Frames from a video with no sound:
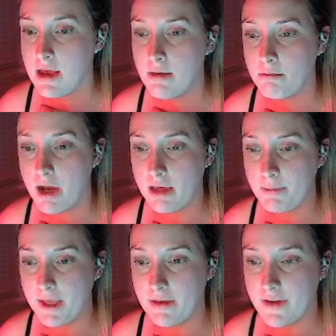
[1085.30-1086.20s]
might
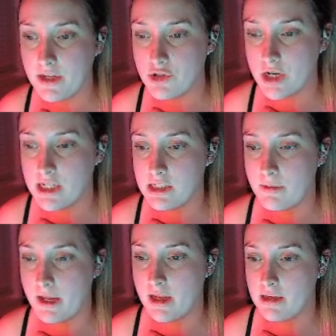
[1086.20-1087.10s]
be of interest
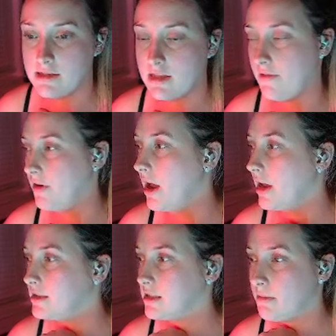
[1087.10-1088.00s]
because they've
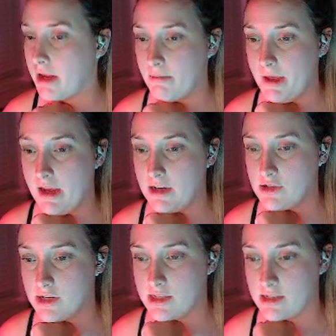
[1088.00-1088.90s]
got some IP
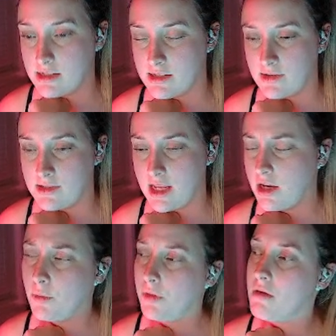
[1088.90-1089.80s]
addresses associated
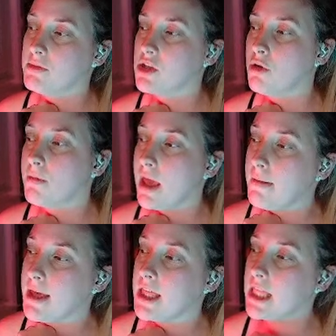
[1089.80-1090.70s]
with them. So
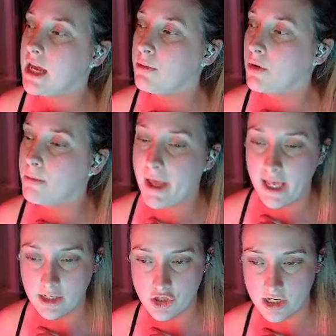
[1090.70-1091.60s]
maybe they were
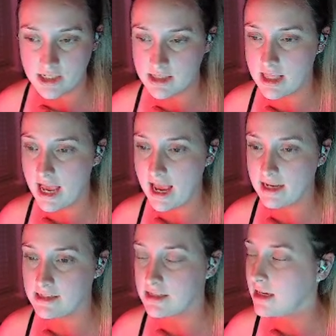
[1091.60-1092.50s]
pages
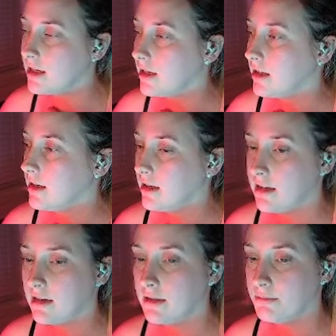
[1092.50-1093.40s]
that
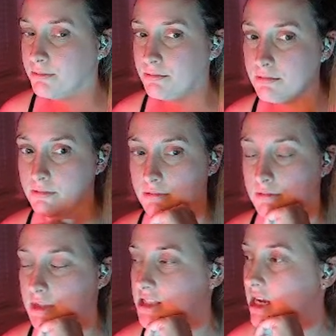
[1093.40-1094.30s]

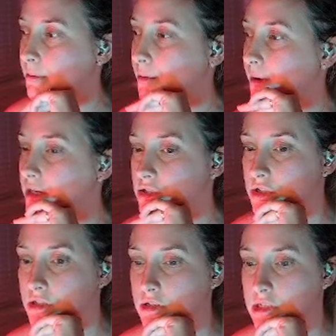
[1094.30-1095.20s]
a cyber
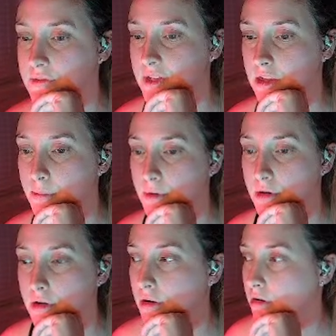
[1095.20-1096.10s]
range
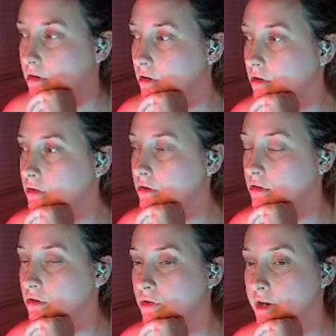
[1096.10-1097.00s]
developer
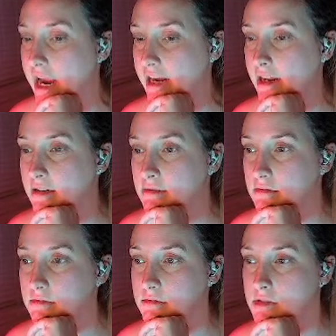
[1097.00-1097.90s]
created.
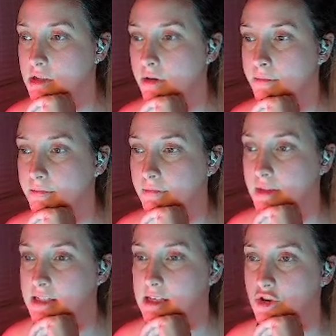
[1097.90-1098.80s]
So
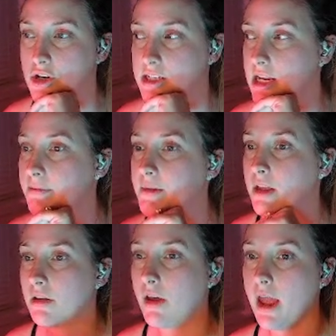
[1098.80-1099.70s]
that's interesting.
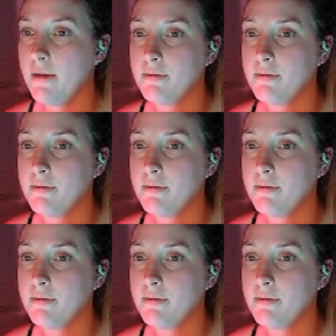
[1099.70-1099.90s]
Okay.